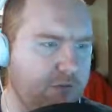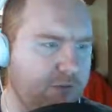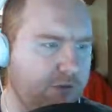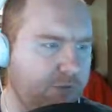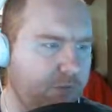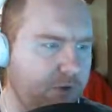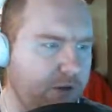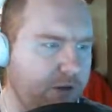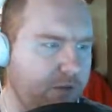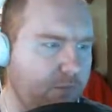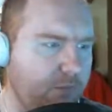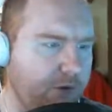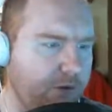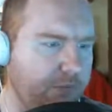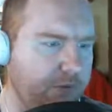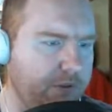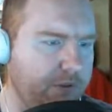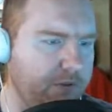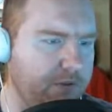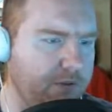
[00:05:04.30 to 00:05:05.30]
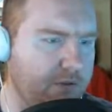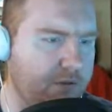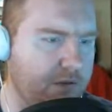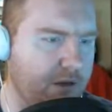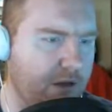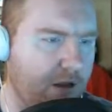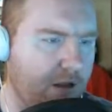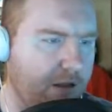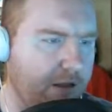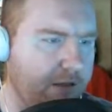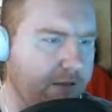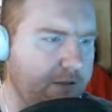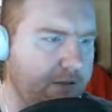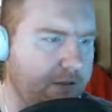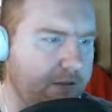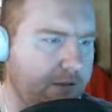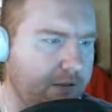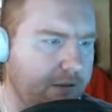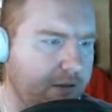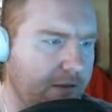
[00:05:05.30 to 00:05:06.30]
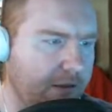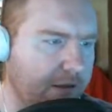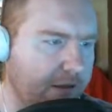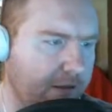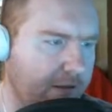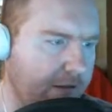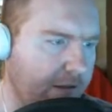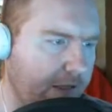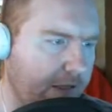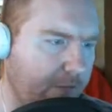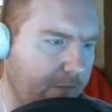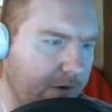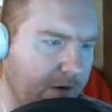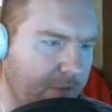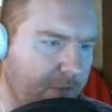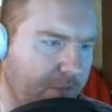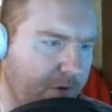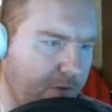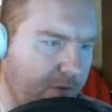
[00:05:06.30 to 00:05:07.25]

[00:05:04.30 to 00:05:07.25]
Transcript: which way you want to install it. Then I want to put